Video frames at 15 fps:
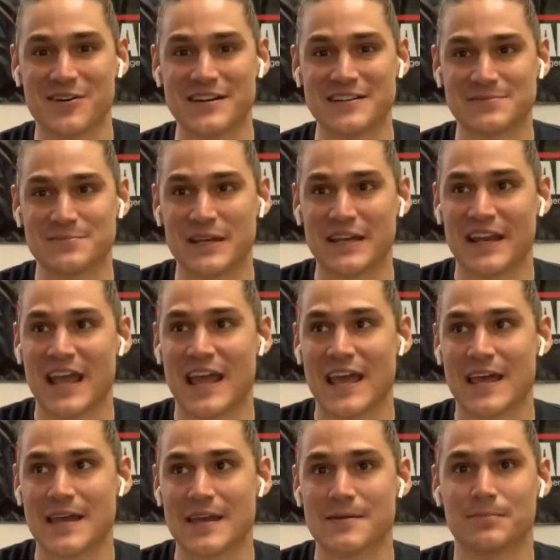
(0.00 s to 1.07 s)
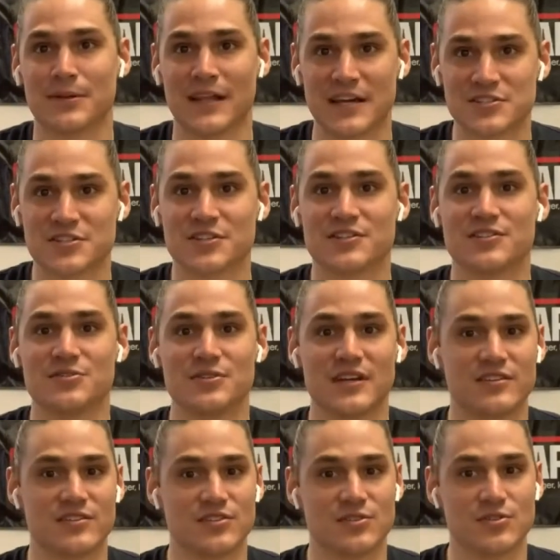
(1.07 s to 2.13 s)
It has been a pleasure to
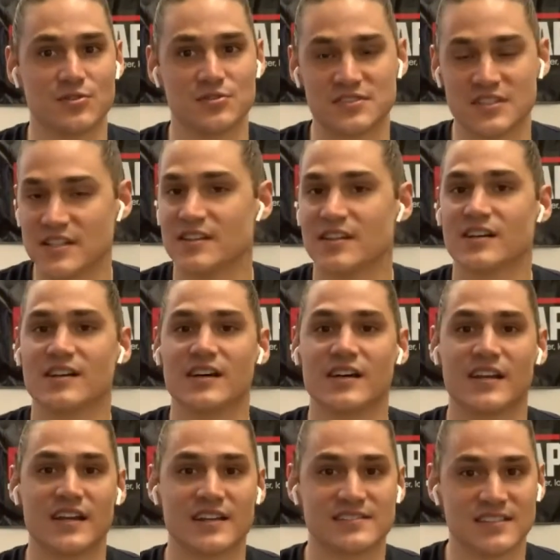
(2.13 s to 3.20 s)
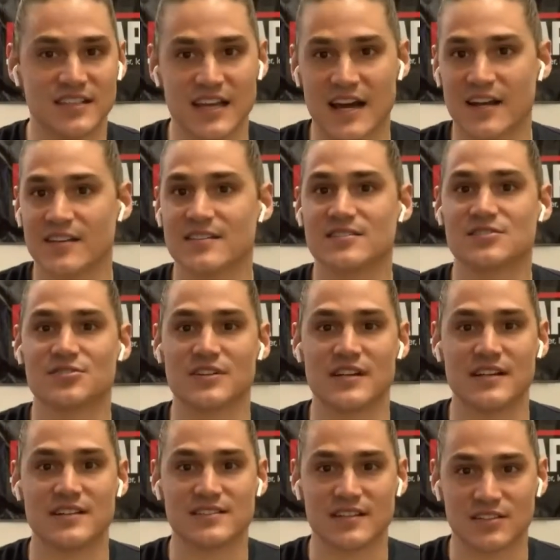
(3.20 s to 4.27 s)
get to see you in the clinic, see you out on the
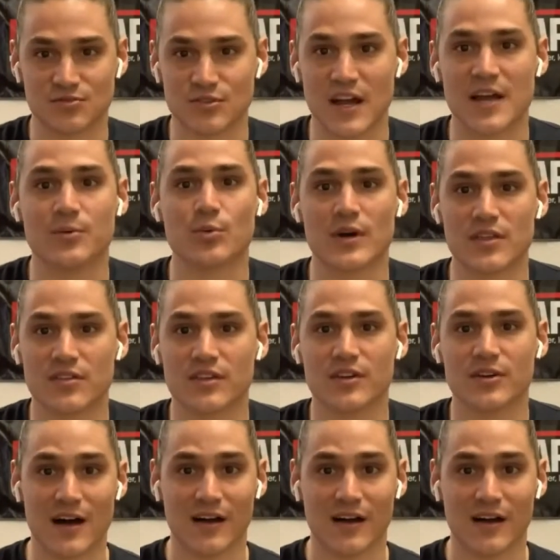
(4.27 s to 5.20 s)
streets, get to run with you.